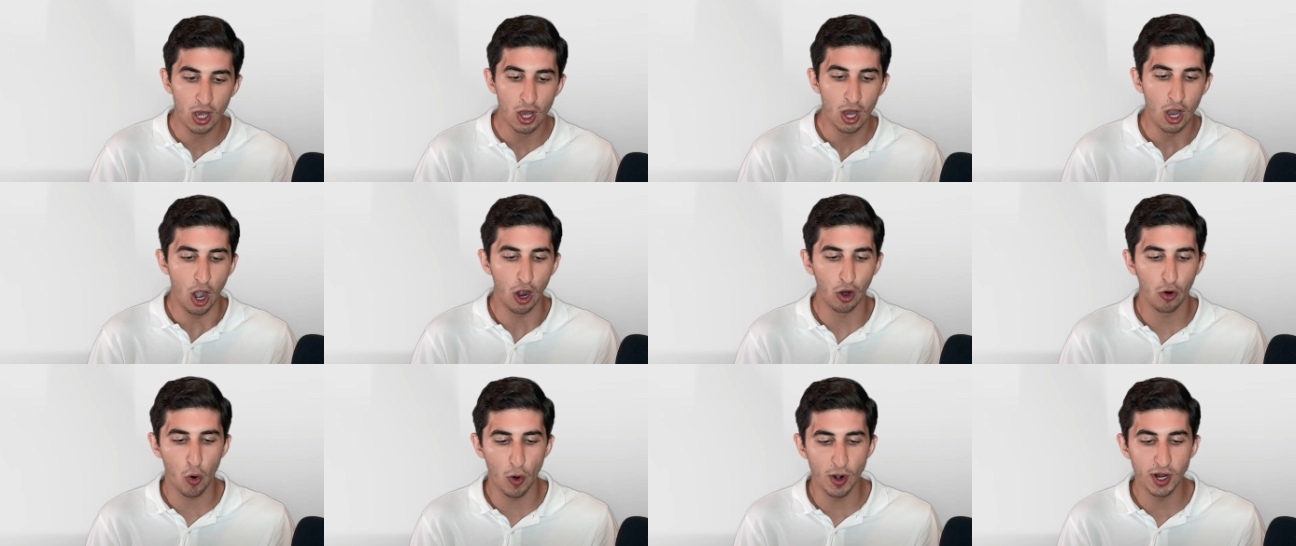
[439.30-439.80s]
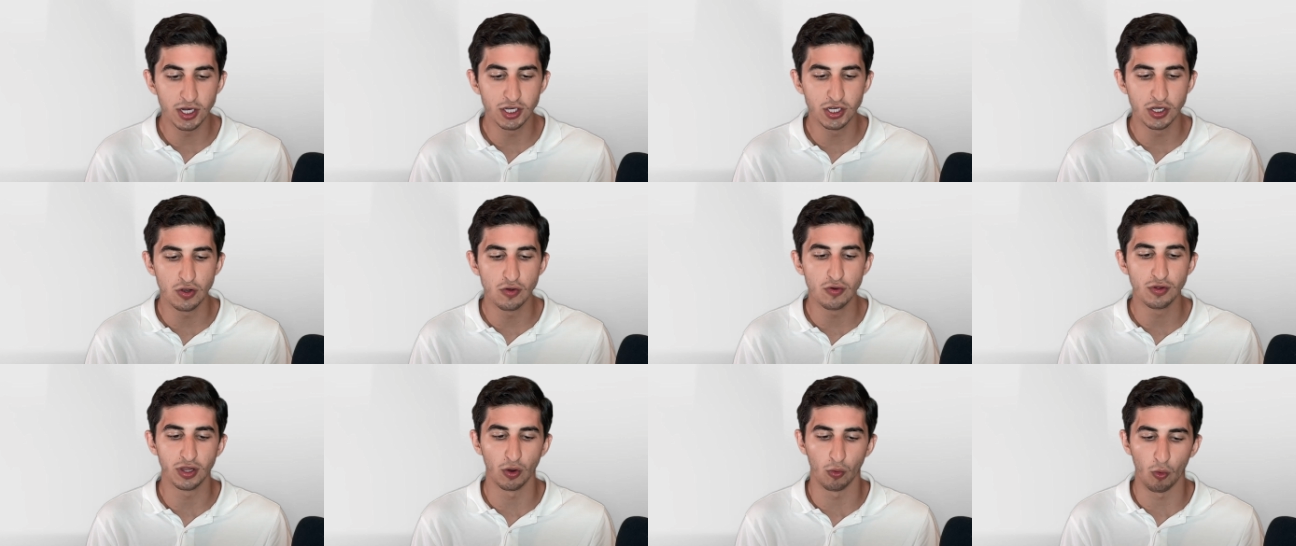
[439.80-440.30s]
according
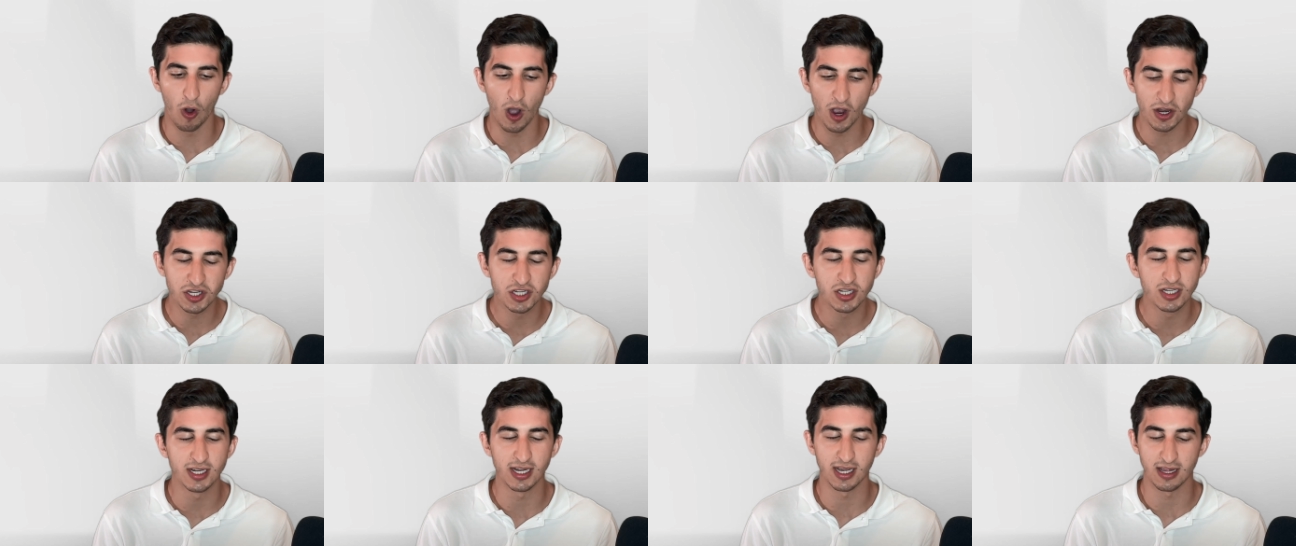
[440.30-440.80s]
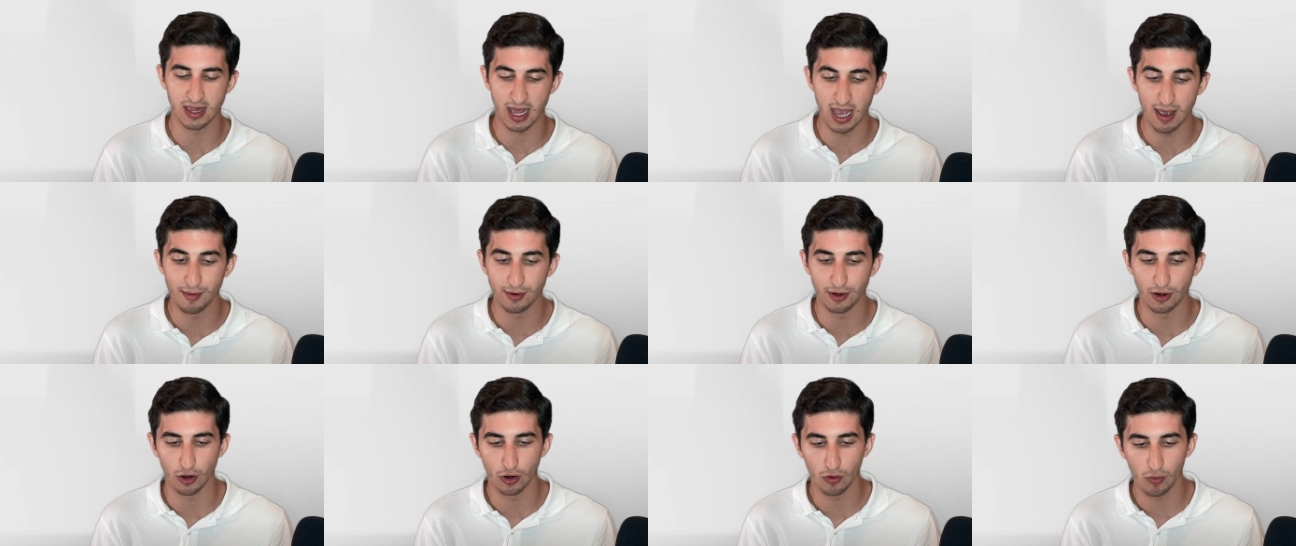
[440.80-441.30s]
to the Washington
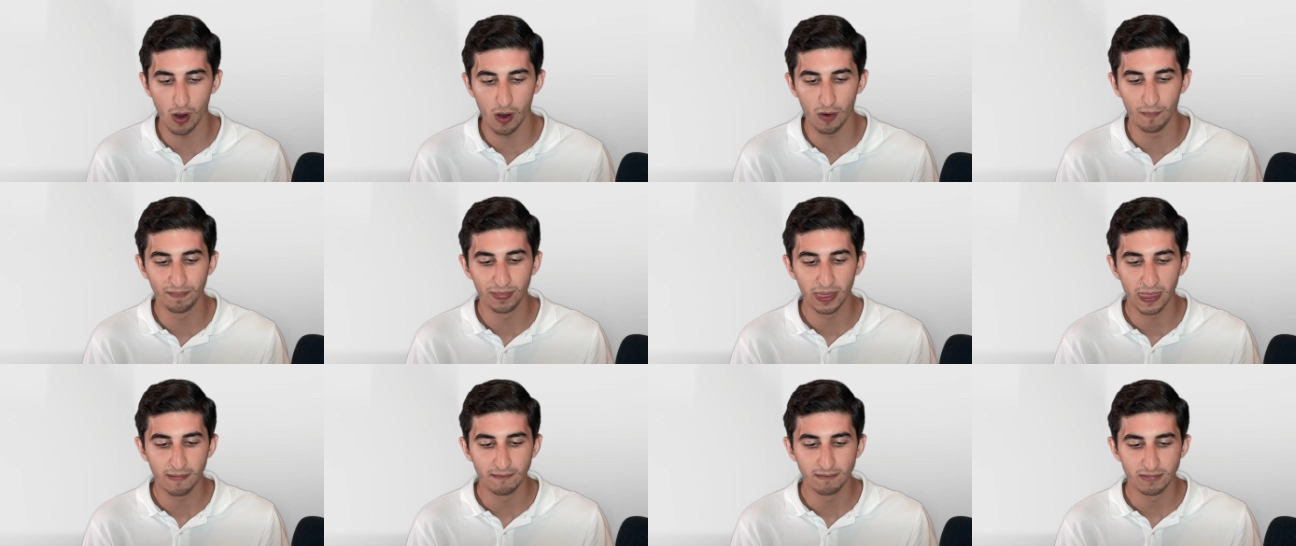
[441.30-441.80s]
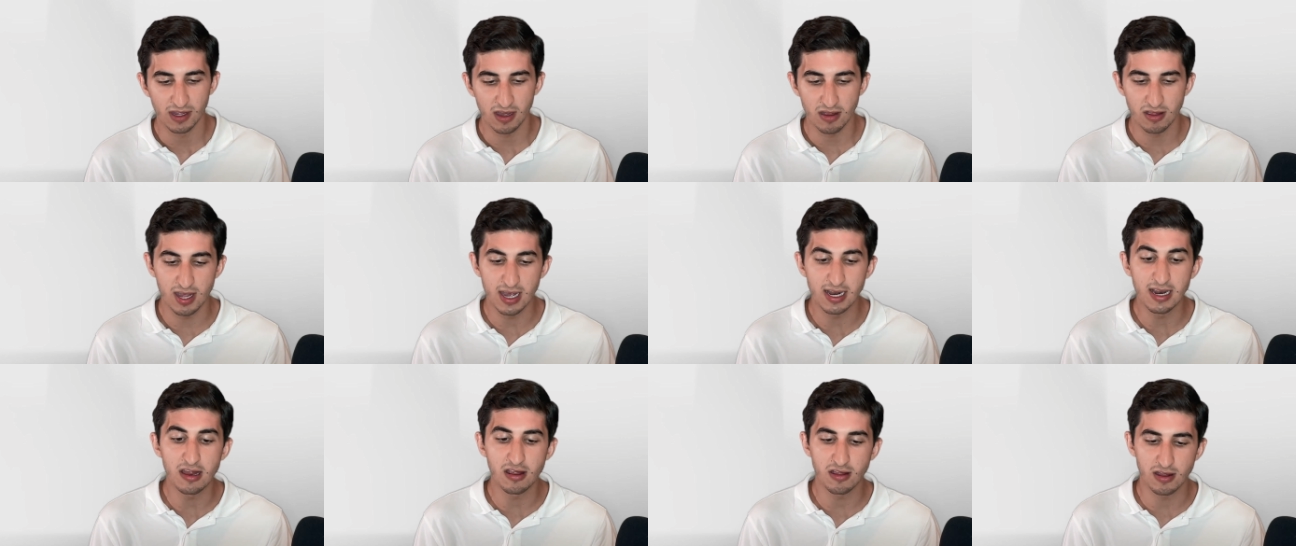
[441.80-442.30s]
Examiner, quote, the
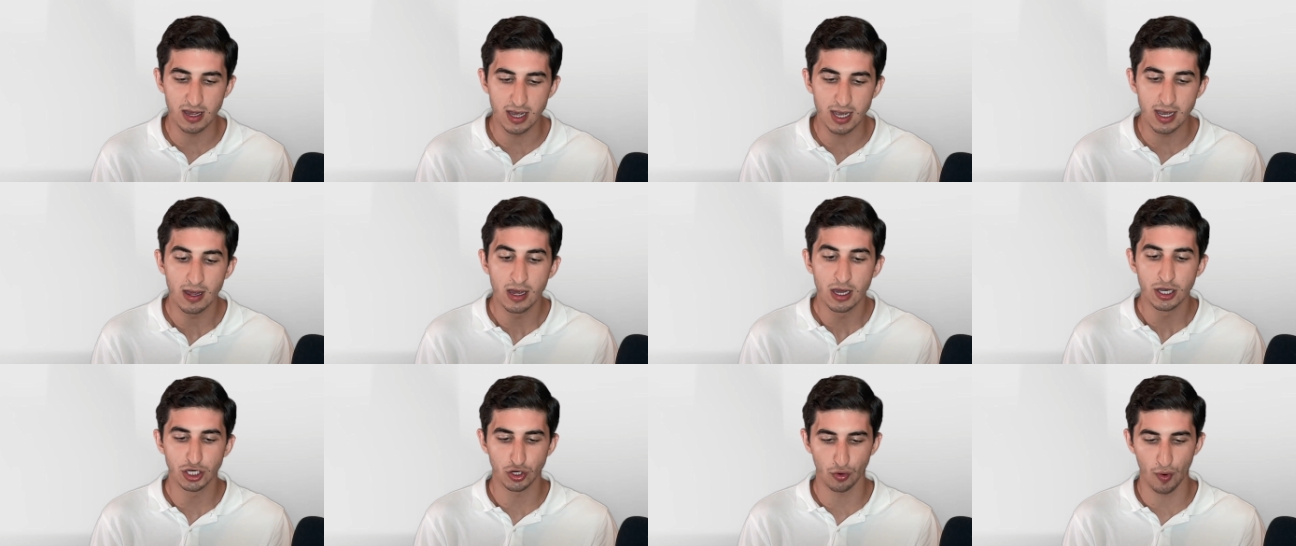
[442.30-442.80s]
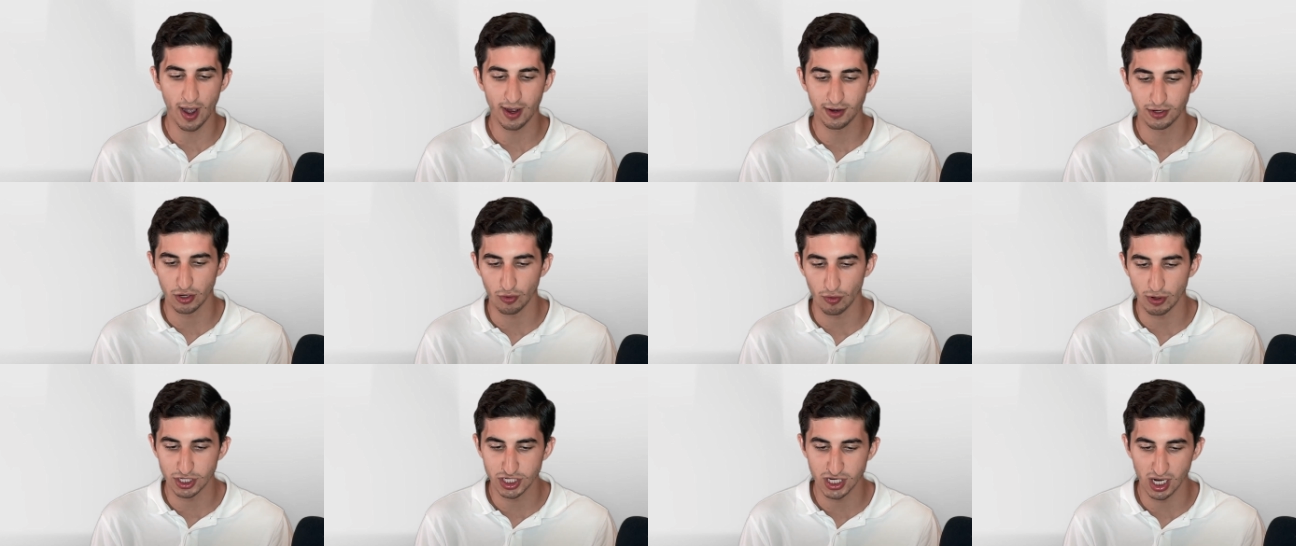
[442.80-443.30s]
CDC director,
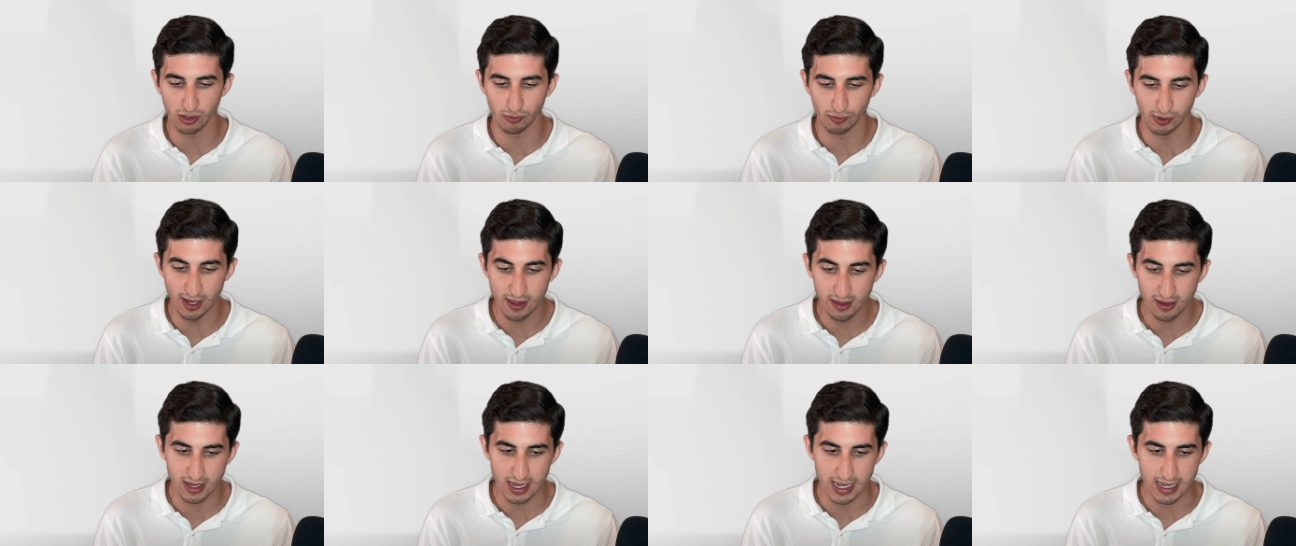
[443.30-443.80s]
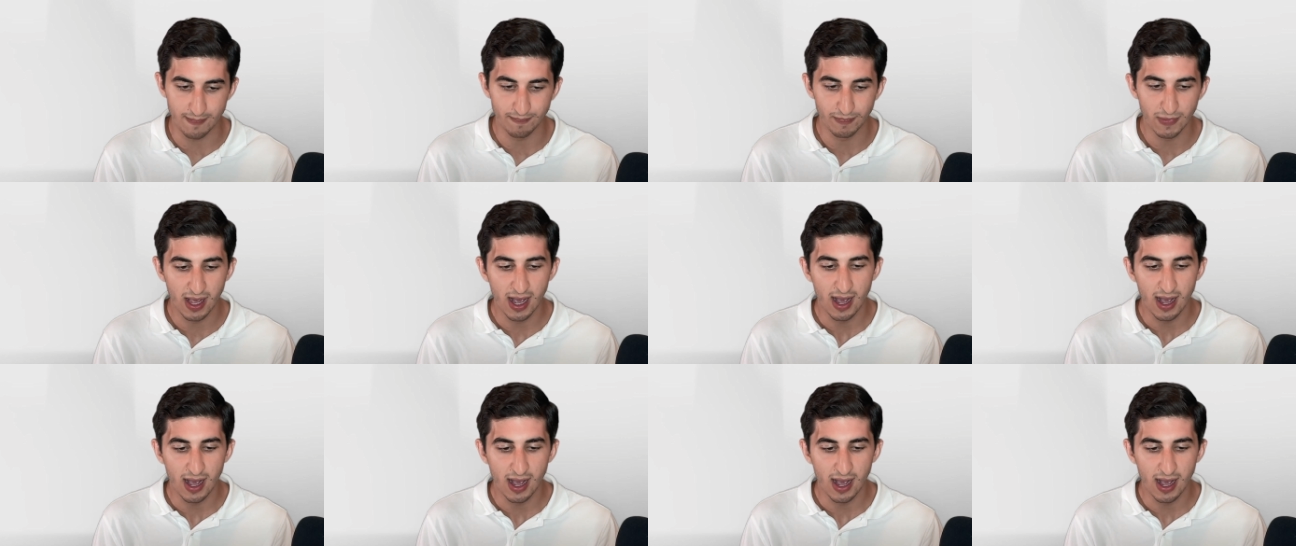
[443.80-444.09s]
Rochelle Walensky,